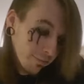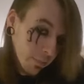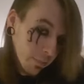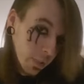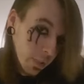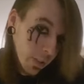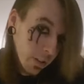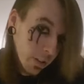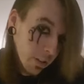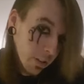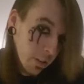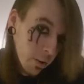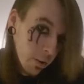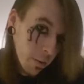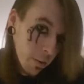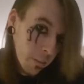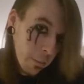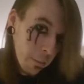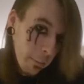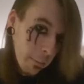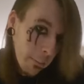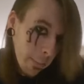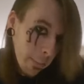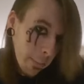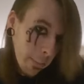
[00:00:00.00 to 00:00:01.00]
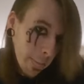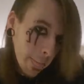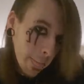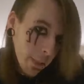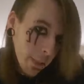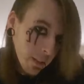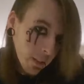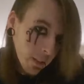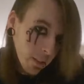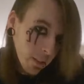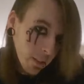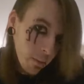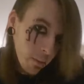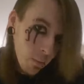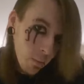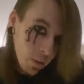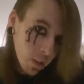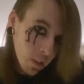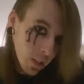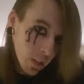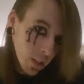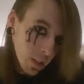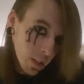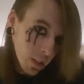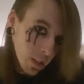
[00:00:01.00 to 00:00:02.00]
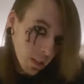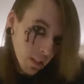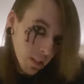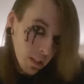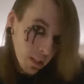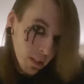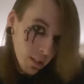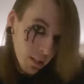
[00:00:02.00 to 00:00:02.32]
you know. You want to